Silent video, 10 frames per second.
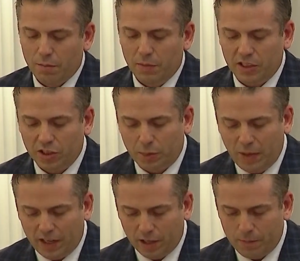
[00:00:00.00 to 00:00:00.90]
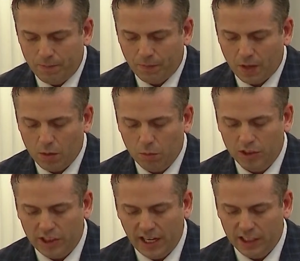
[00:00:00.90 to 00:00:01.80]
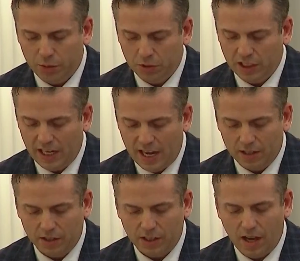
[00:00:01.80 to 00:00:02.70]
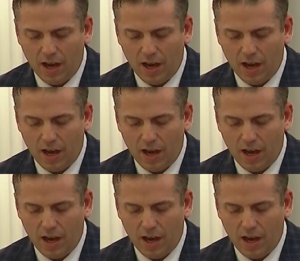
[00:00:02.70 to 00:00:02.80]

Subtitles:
Mr. Speaker, when change was announced,